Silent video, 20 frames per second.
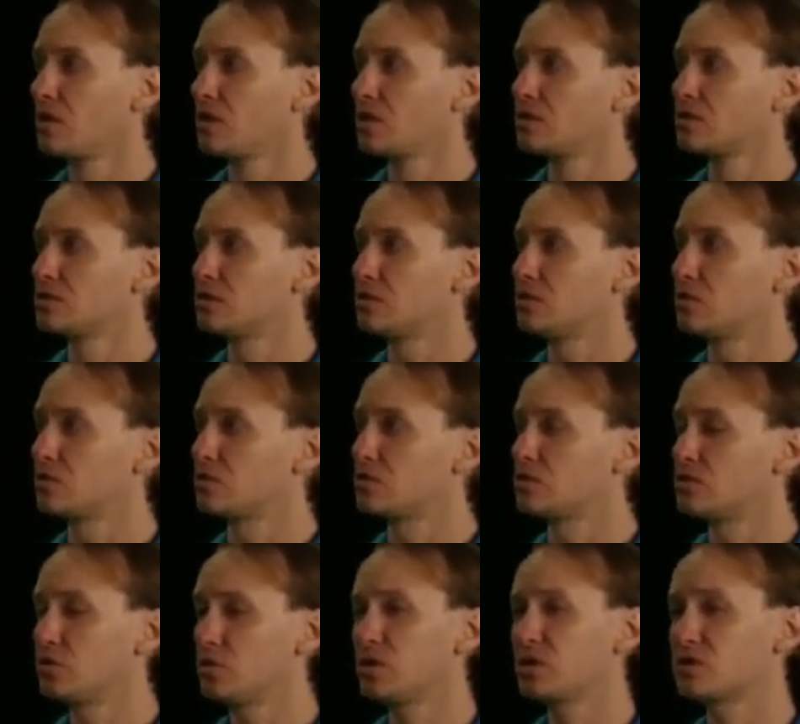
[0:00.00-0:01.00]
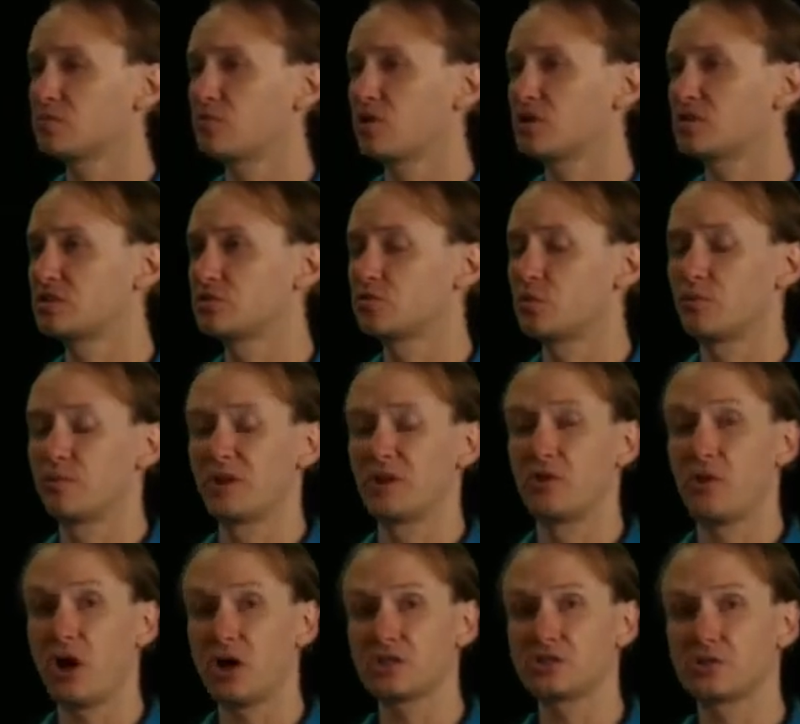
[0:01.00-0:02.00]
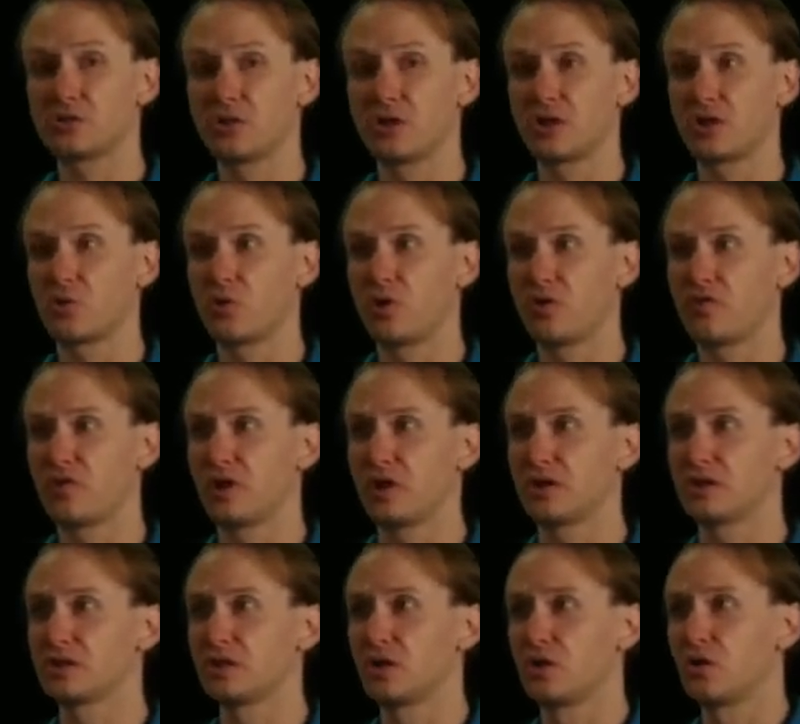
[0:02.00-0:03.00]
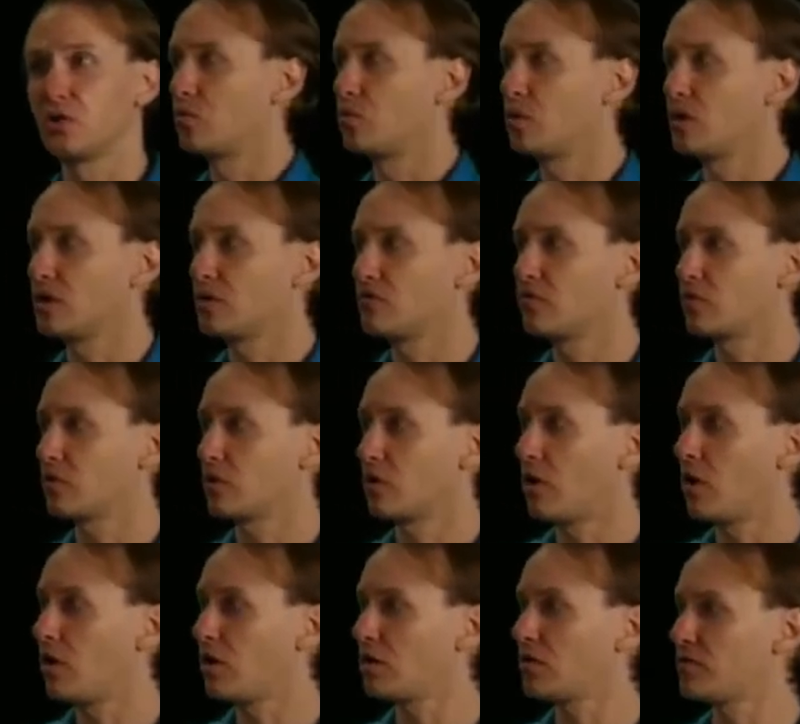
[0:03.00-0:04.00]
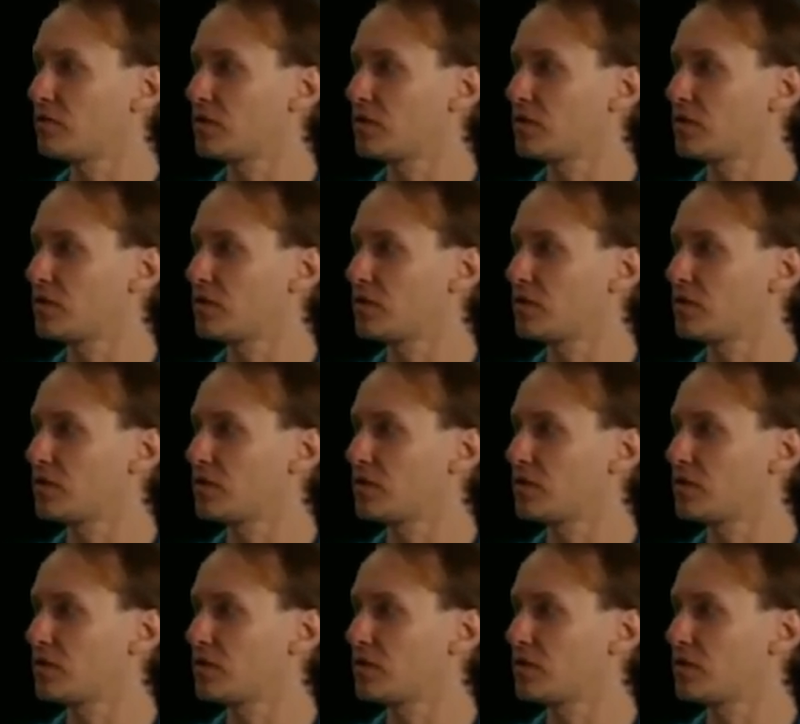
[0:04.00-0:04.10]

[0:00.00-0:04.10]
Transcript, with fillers: So two expressions will be logically equivalent when for all of